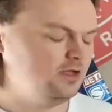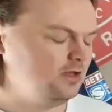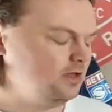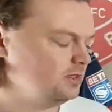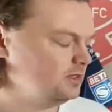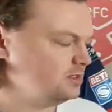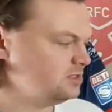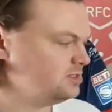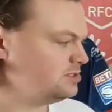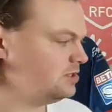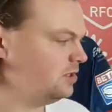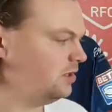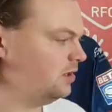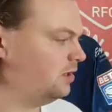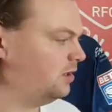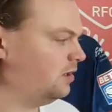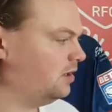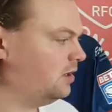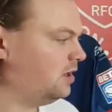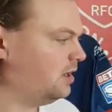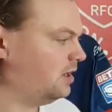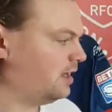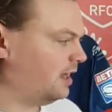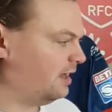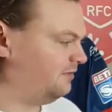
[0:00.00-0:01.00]
So
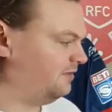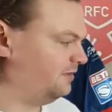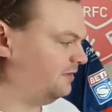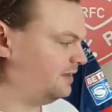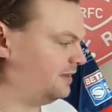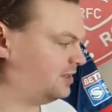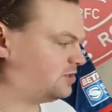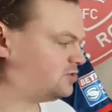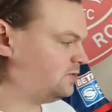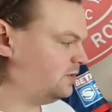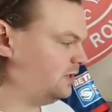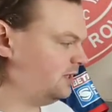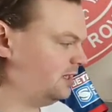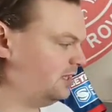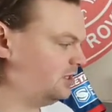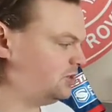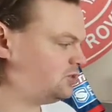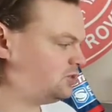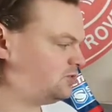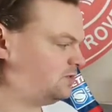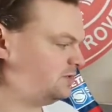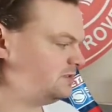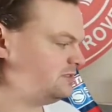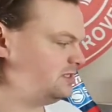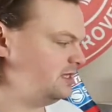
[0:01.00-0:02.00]
I think that's really
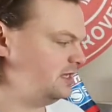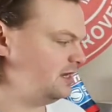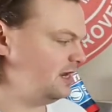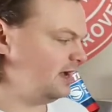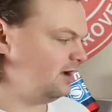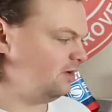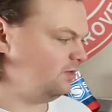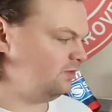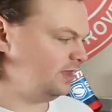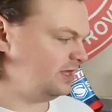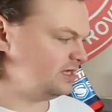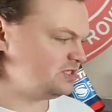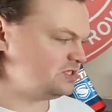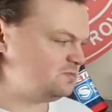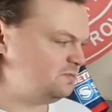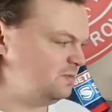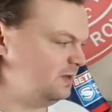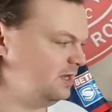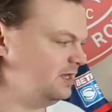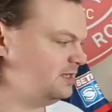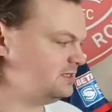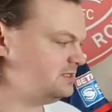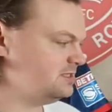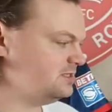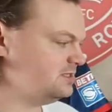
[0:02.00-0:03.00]
interesting how that
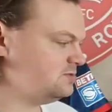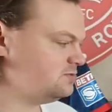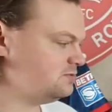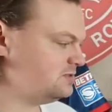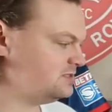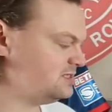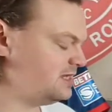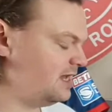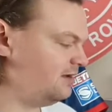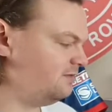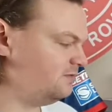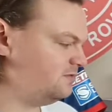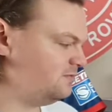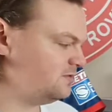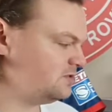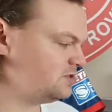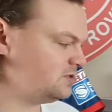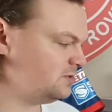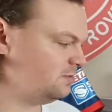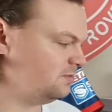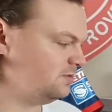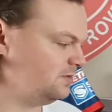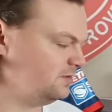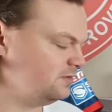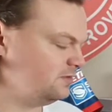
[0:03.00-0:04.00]
space is reserved for
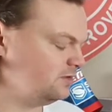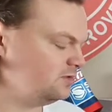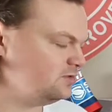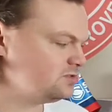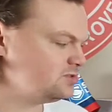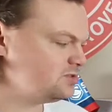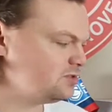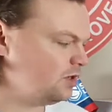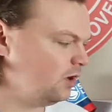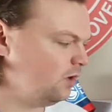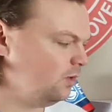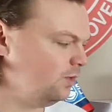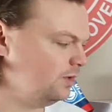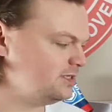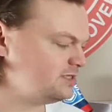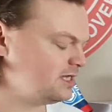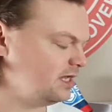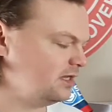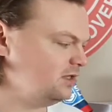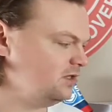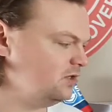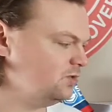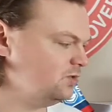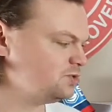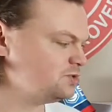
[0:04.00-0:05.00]
something that doesn't always get
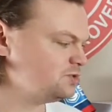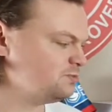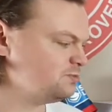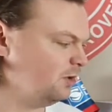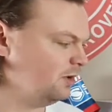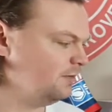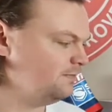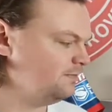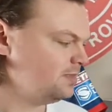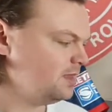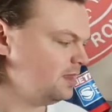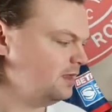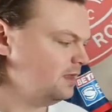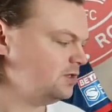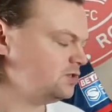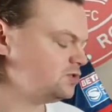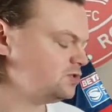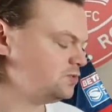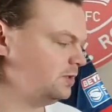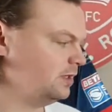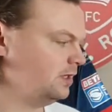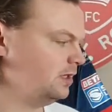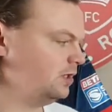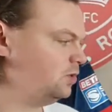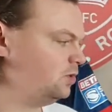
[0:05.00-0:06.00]
used, but it's
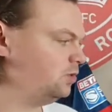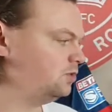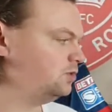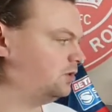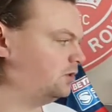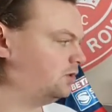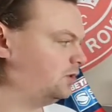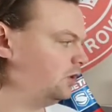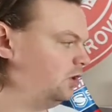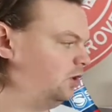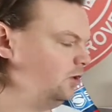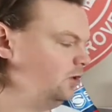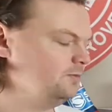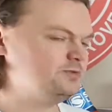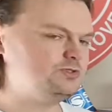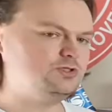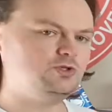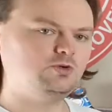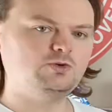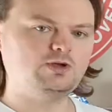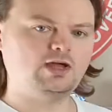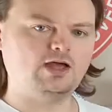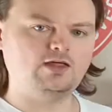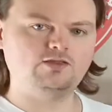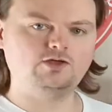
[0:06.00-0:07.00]
really good that the clubs do
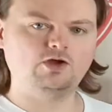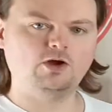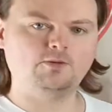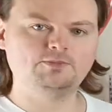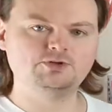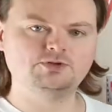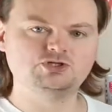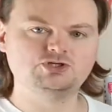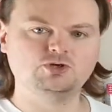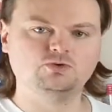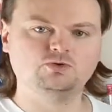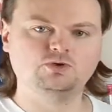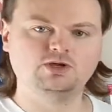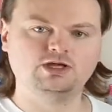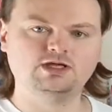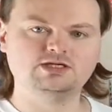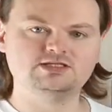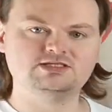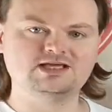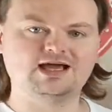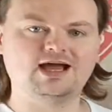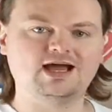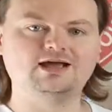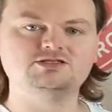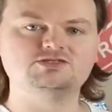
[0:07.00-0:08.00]
get the opportunity
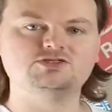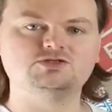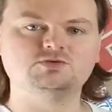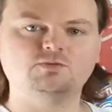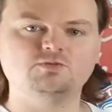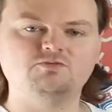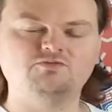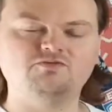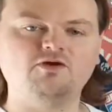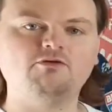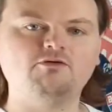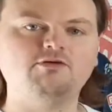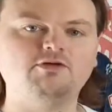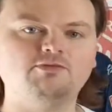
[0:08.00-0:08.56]
to add some very